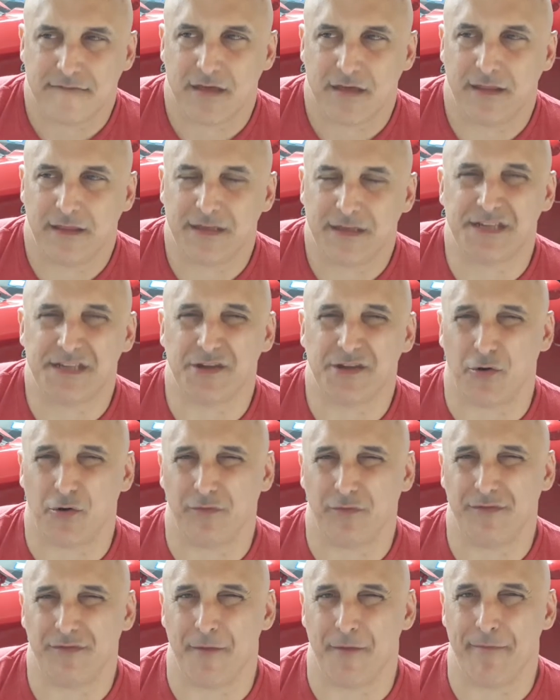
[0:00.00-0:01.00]
This is,
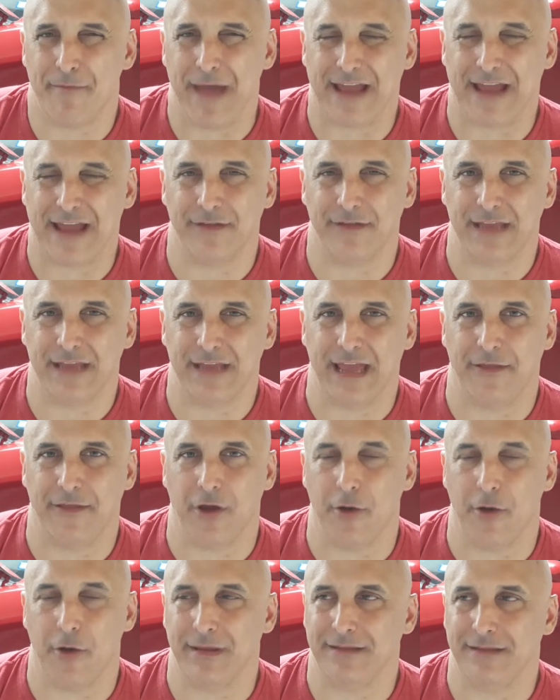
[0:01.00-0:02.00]
back in the day
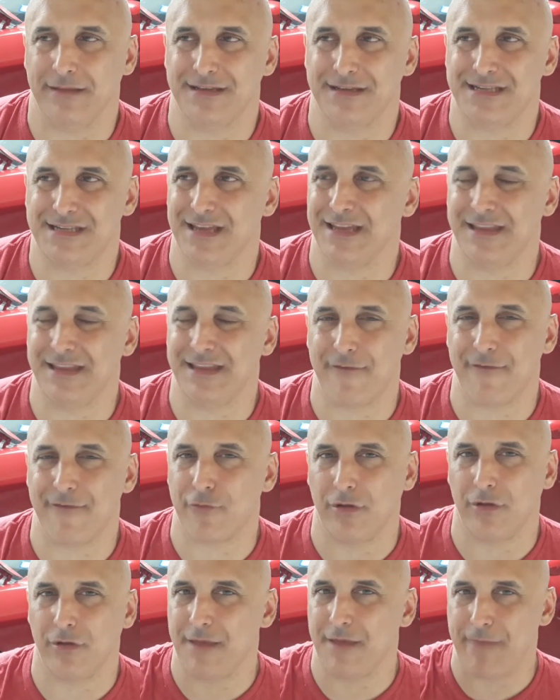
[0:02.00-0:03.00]
though, but it never
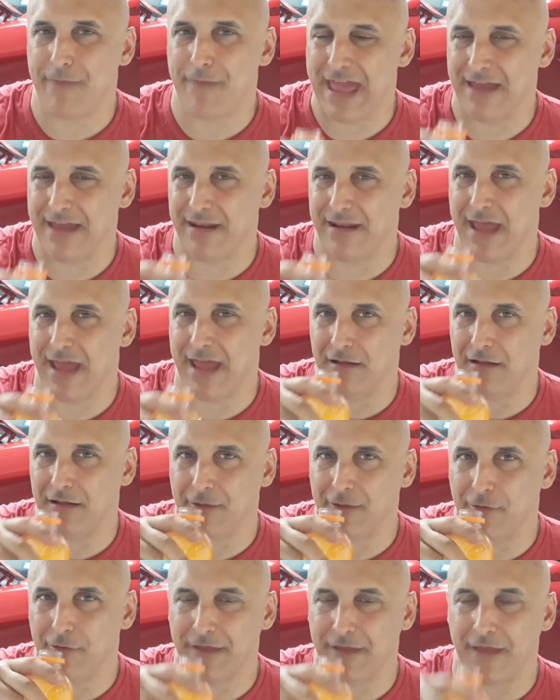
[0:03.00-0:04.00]
really panned out
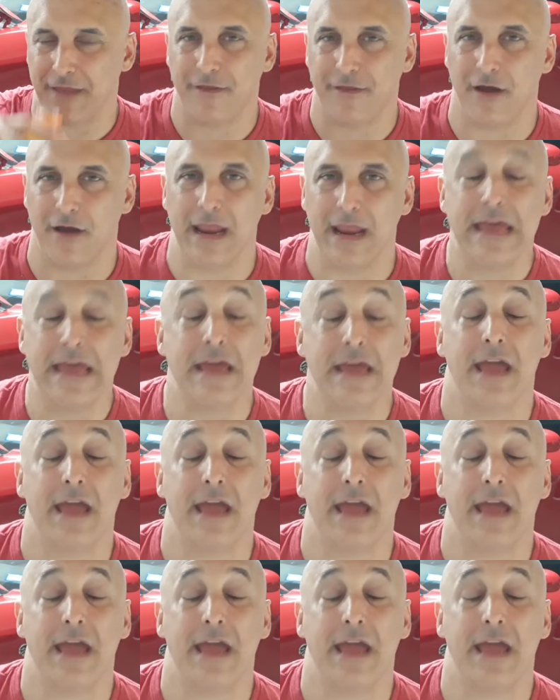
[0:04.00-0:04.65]
like what they thought.